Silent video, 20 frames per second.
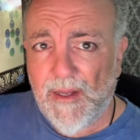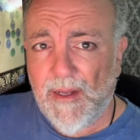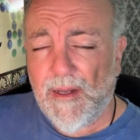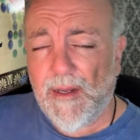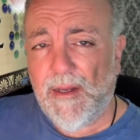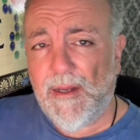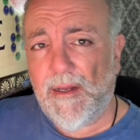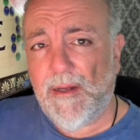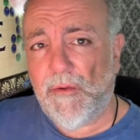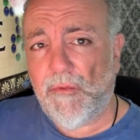
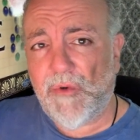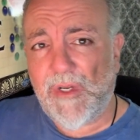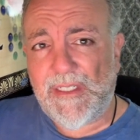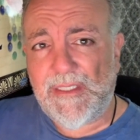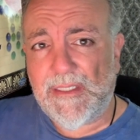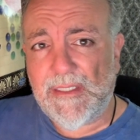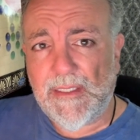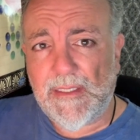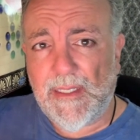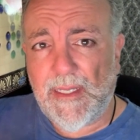uh,
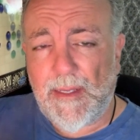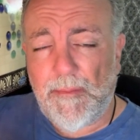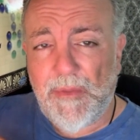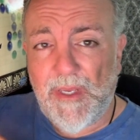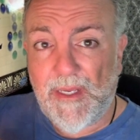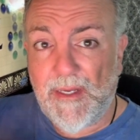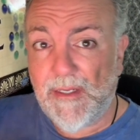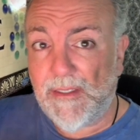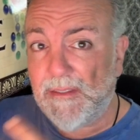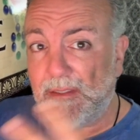recently
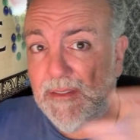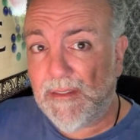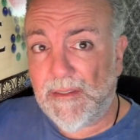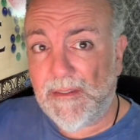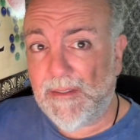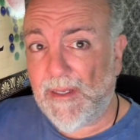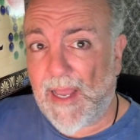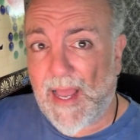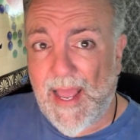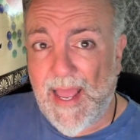
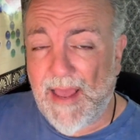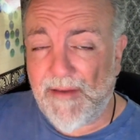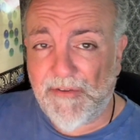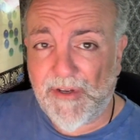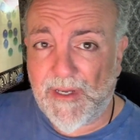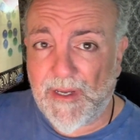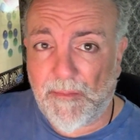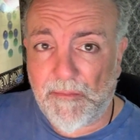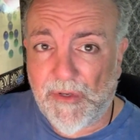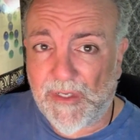because I have a
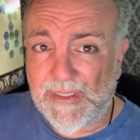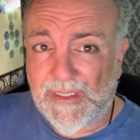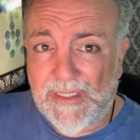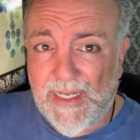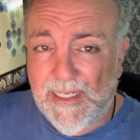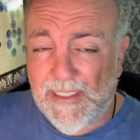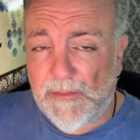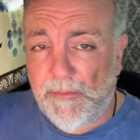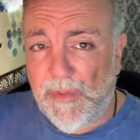couple of sets,